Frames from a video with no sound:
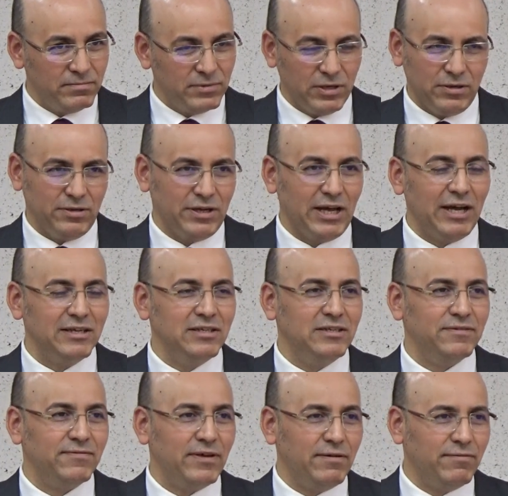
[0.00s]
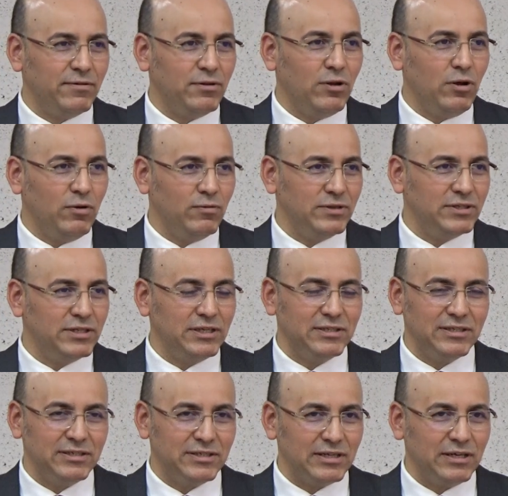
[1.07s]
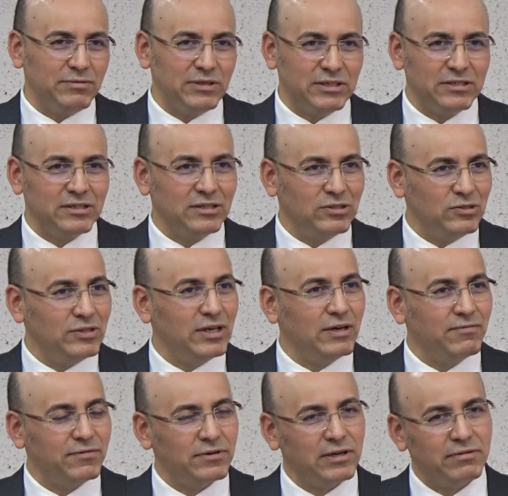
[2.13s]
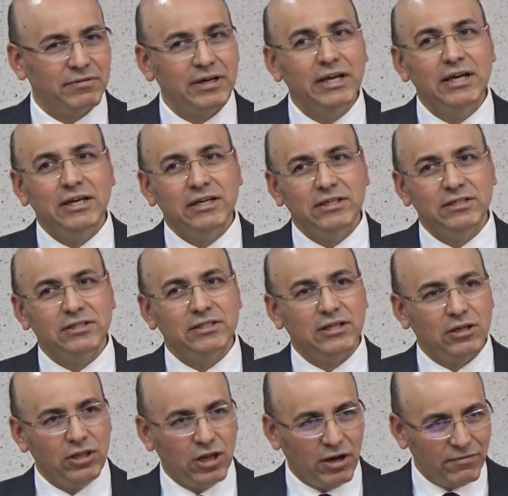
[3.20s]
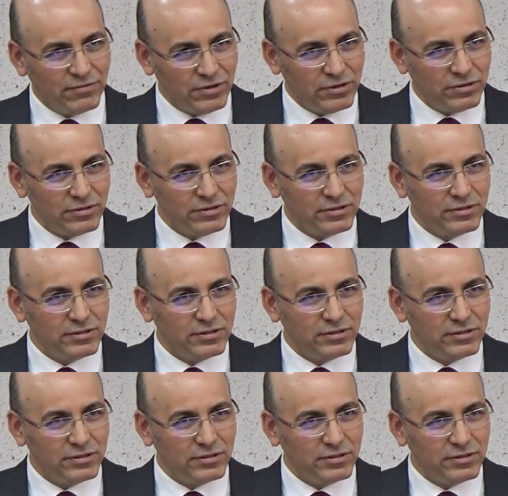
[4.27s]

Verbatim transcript: No, God is faithful always. He's the same yesterday, today, and forever. He still loves you.